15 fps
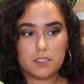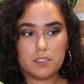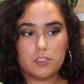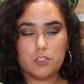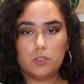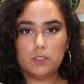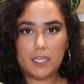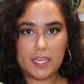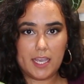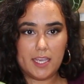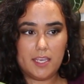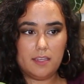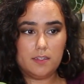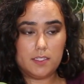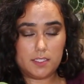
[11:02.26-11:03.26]
So like
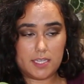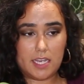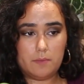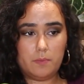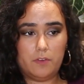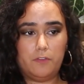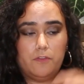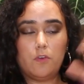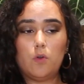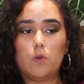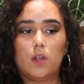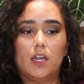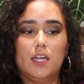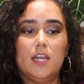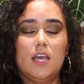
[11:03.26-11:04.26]
I said
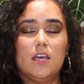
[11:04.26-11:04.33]
before,